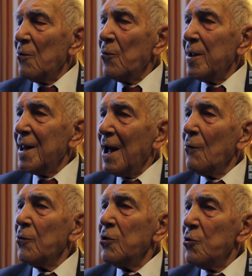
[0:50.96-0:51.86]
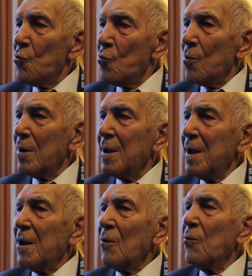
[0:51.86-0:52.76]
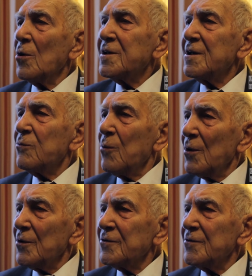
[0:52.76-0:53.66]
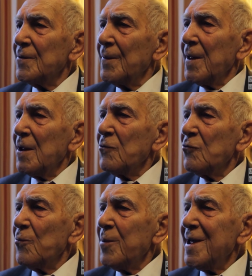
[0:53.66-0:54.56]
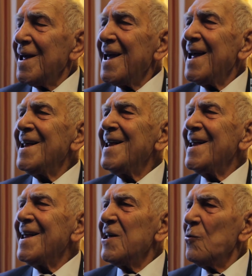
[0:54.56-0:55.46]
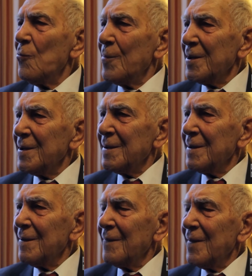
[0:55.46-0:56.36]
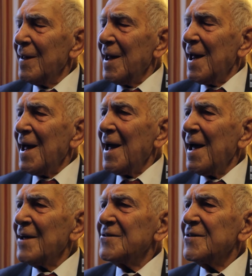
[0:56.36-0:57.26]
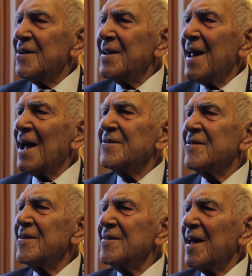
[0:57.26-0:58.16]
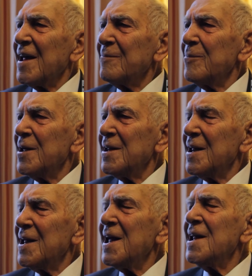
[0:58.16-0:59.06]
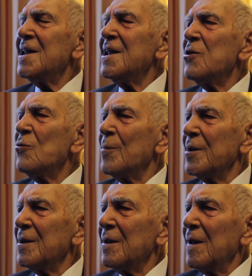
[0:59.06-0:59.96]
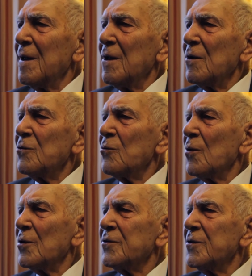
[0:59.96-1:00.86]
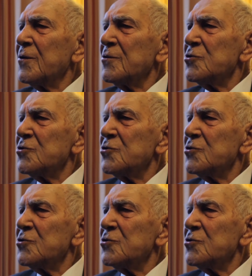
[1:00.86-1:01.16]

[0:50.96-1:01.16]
We now knew what it was to be inhuman, as the Nazis had been inhuman towards the